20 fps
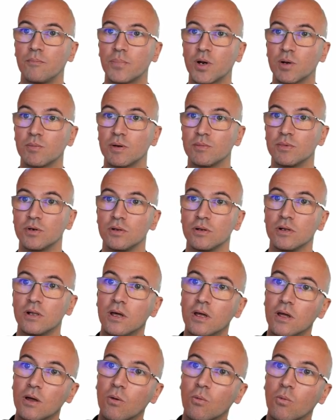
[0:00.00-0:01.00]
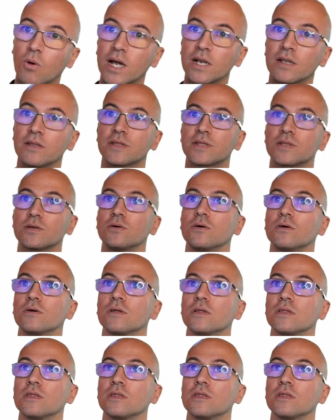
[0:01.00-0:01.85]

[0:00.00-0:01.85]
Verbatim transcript: probable one so